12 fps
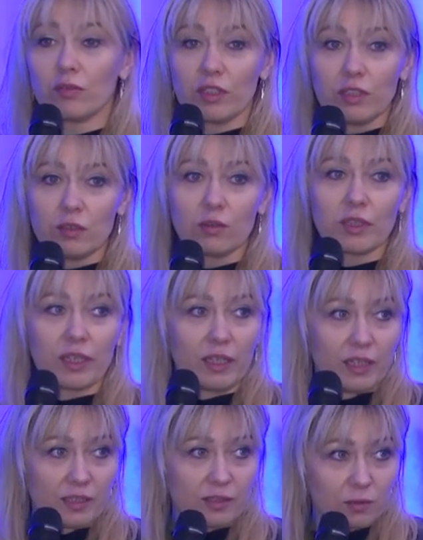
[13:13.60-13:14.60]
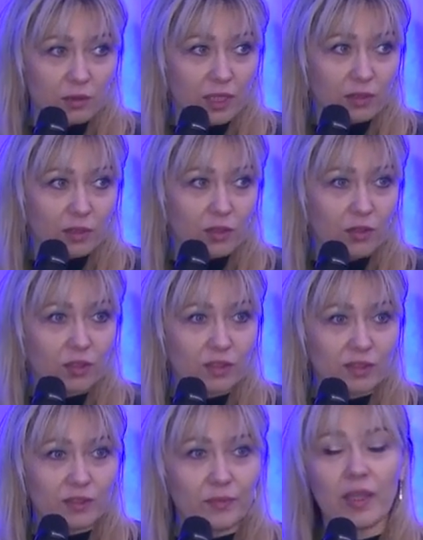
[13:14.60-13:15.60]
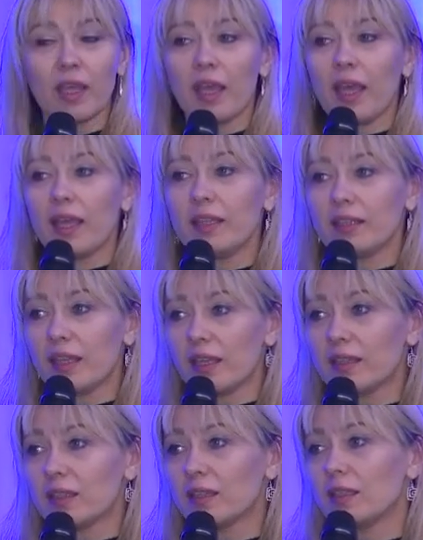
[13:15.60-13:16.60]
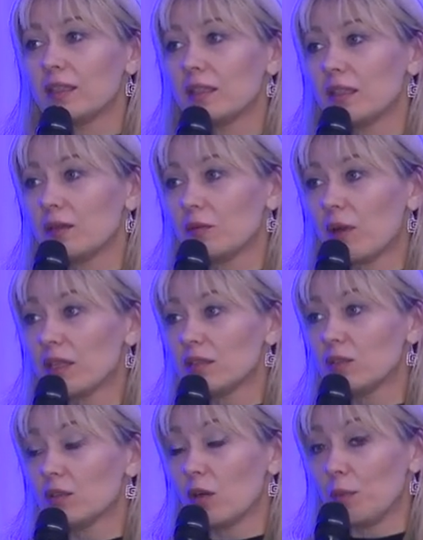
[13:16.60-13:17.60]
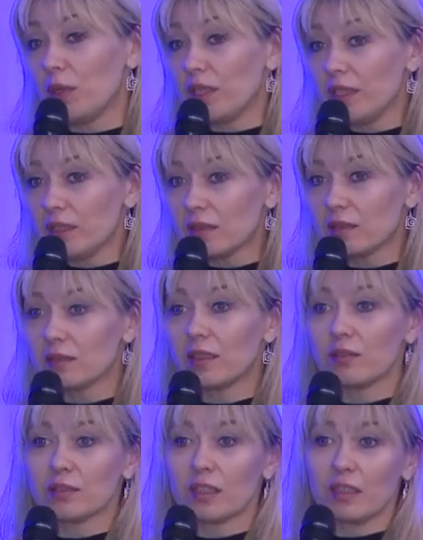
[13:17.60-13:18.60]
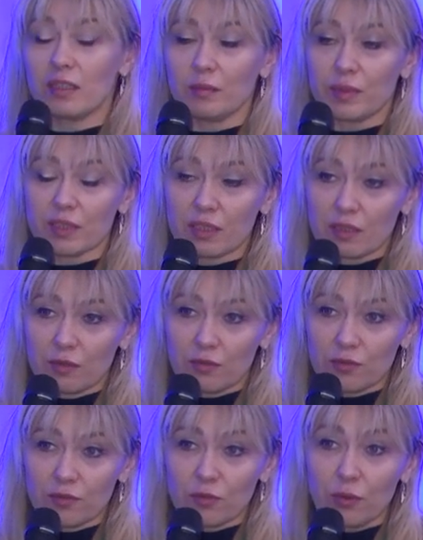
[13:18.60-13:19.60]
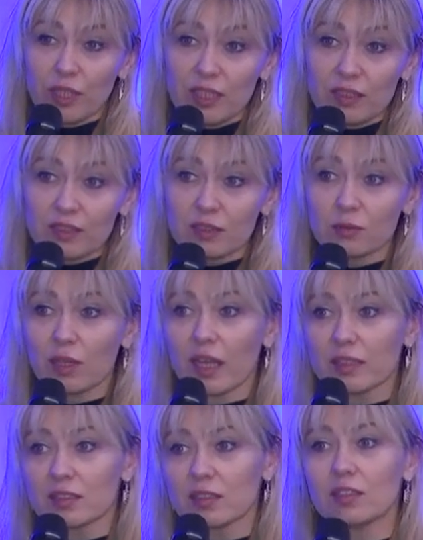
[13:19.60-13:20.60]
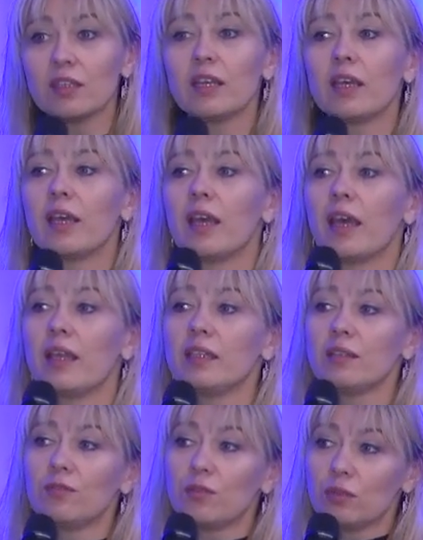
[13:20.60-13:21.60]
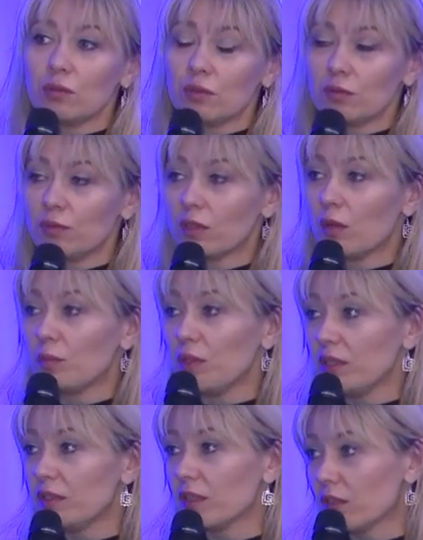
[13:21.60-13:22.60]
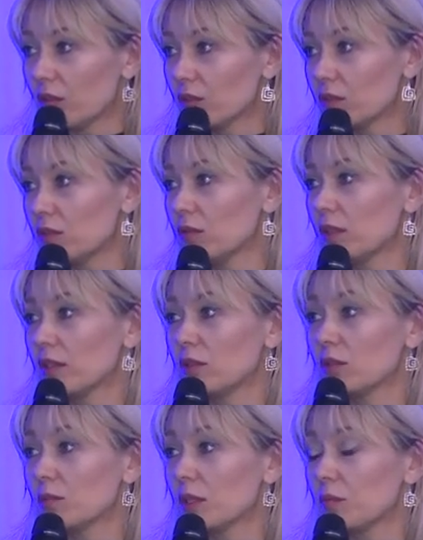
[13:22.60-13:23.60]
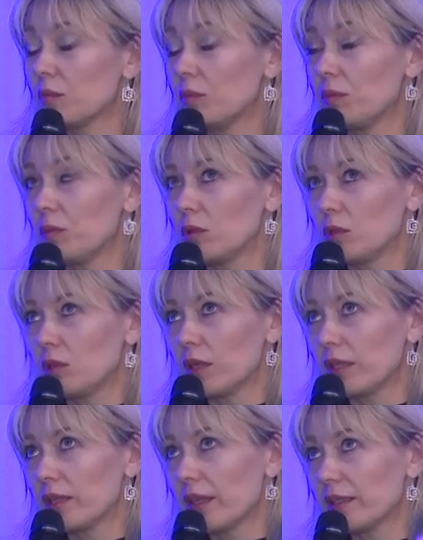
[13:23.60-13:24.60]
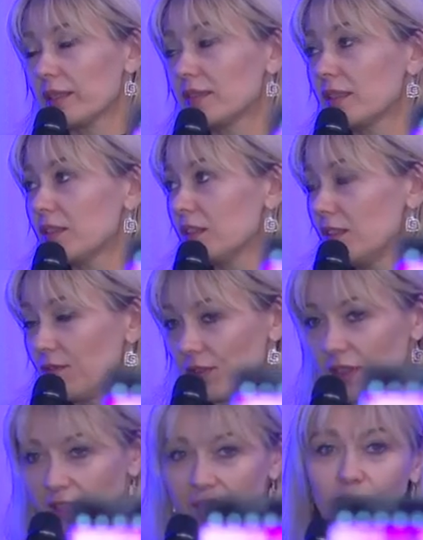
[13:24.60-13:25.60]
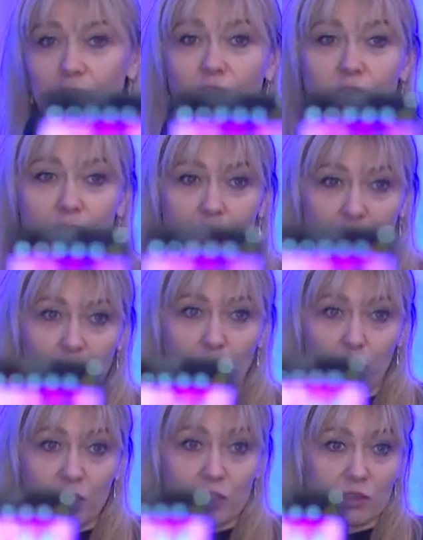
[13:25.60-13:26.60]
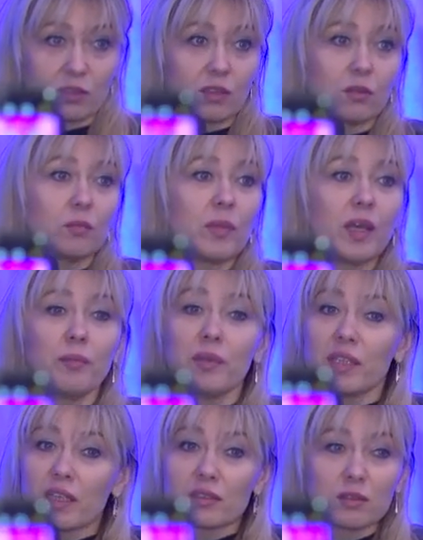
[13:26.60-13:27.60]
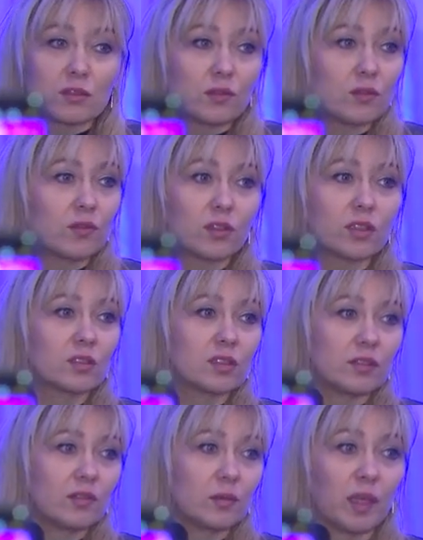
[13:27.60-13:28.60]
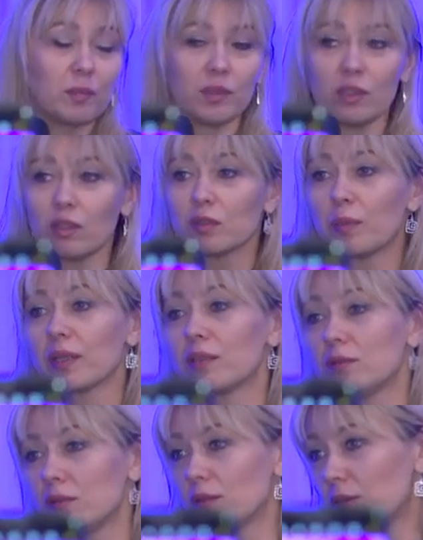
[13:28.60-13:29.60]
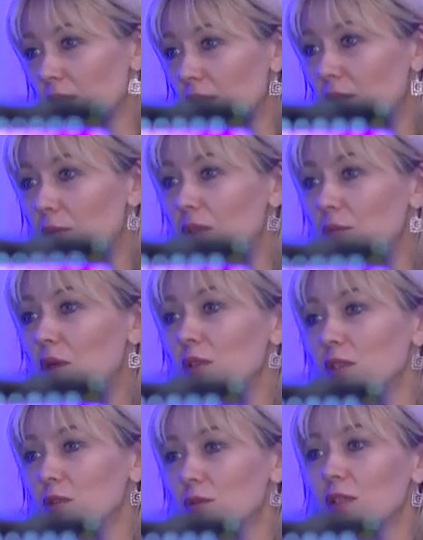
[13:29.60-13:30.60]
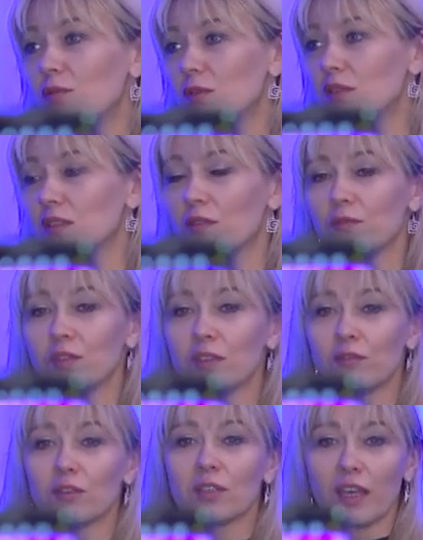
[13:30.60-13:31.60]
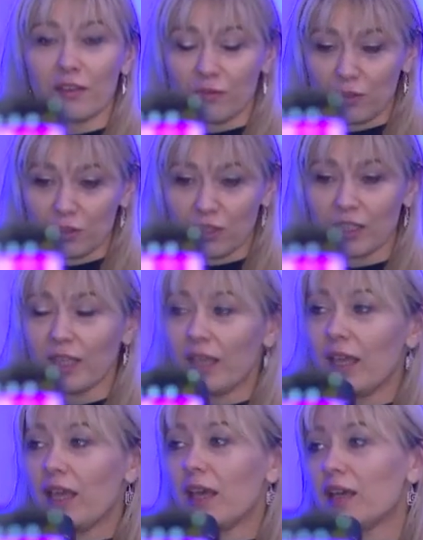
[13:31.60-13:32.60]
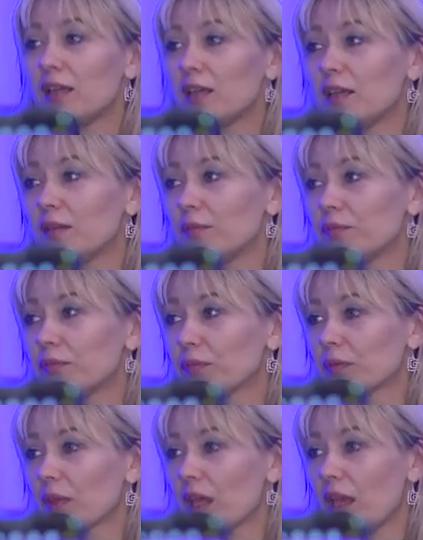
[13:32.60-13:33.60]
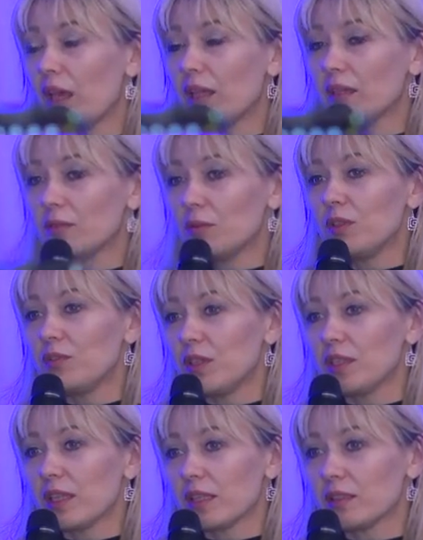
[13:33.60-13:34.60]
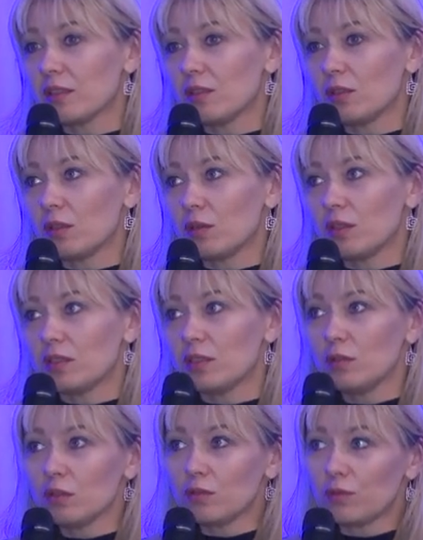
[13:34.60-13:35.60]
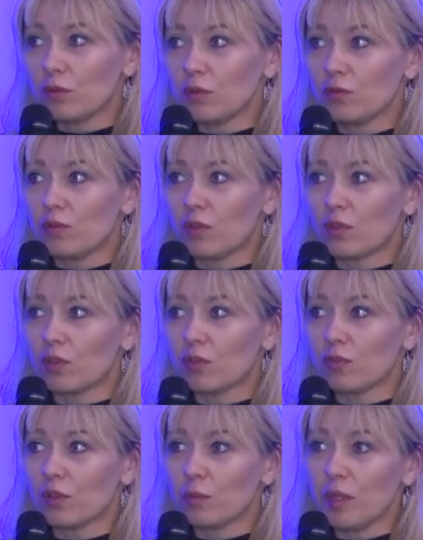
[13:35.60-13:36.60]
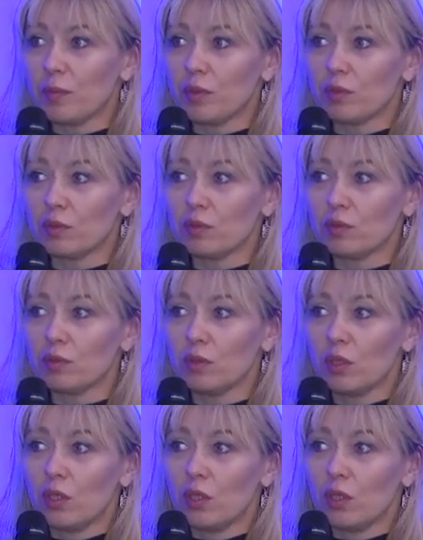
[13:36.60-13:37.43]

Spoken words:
read, you can listen to that course, and then once you complete, there is a little bit of quiz to answer, and if you complete the course, you can get a certificate of completion. So maybe that's useful for your CV, maybe not, but you know, we wanted to give you something for the effort. And we think that, you know, it's useful for people to